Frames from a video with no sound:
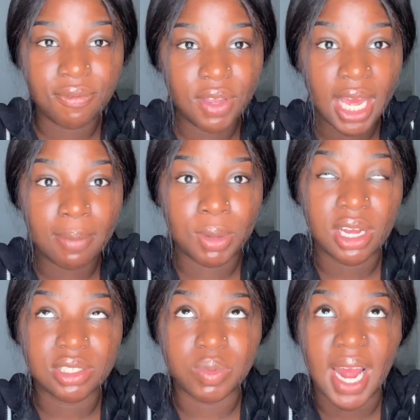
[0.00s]
feel like
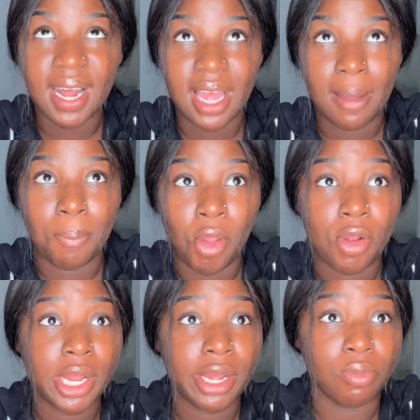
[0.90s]
because we had that
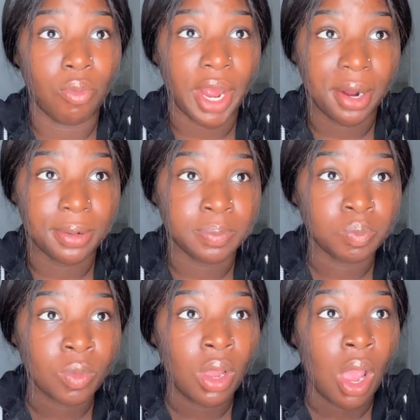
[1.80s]
period where
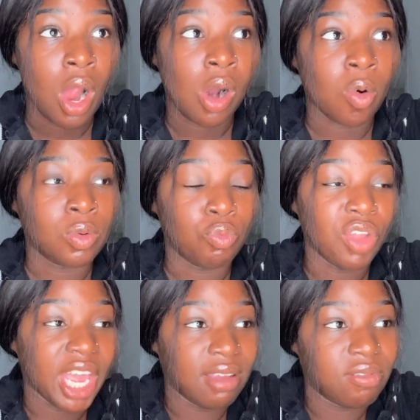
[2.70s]
we
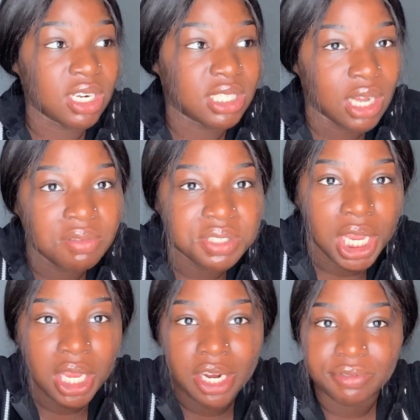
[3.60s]
gave ourselves
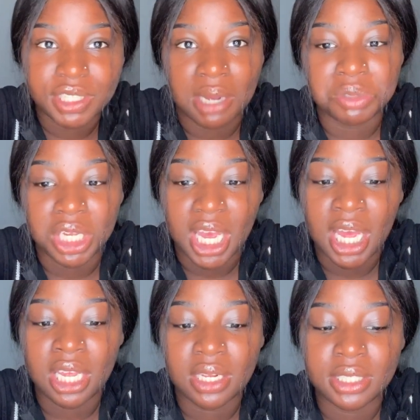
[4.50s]
like enough time to
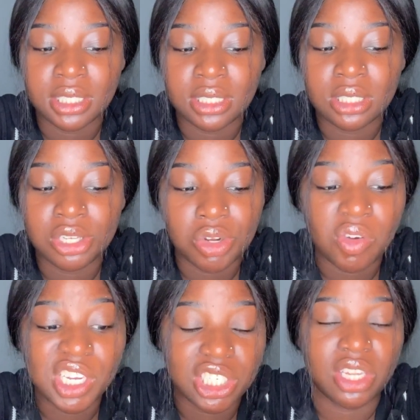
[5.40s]
get to know
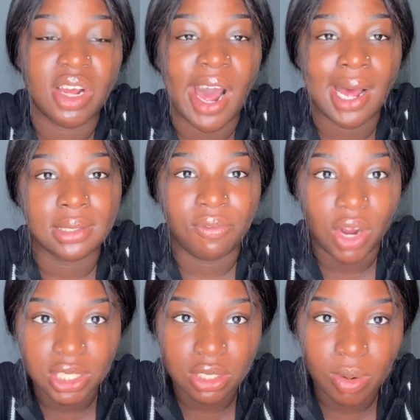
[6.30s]
each other as
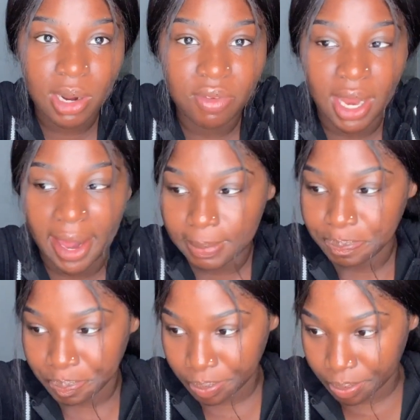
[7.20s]
friends and whatever, like,
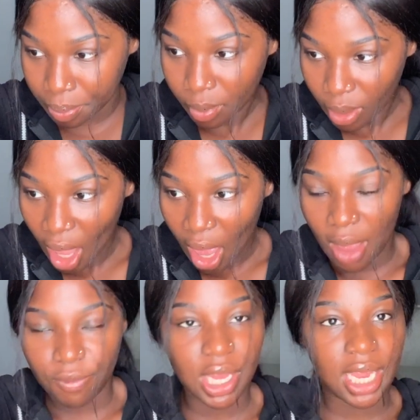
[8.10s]
I
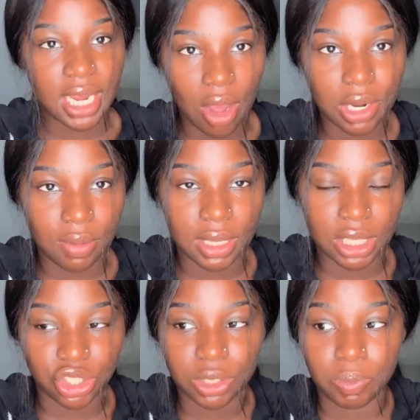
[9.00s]
feel like now in our
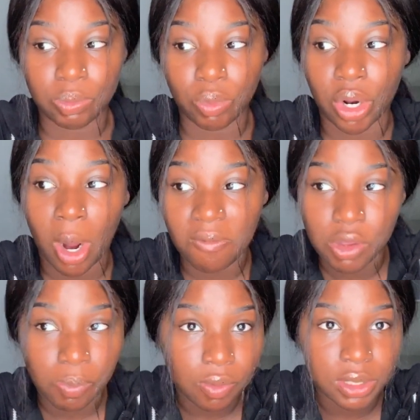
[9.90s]
relationship we're more
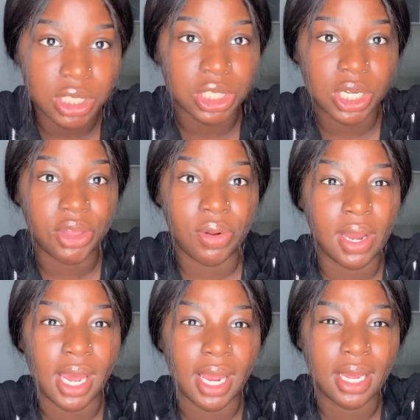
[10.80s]
comfortable with each other, and
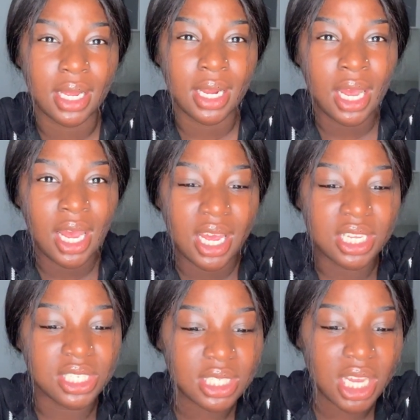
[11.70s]
like,
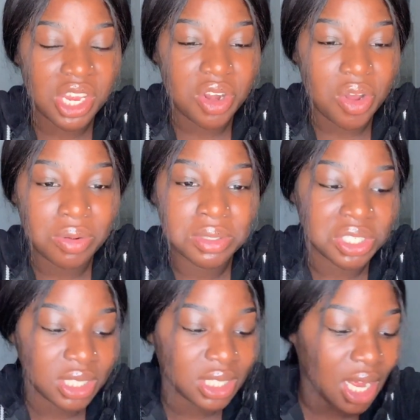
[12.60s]
it's just like, you know, it's
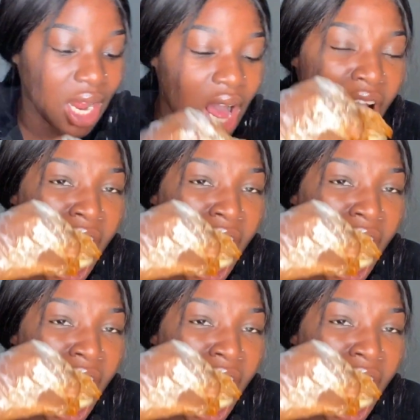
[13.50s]
just like,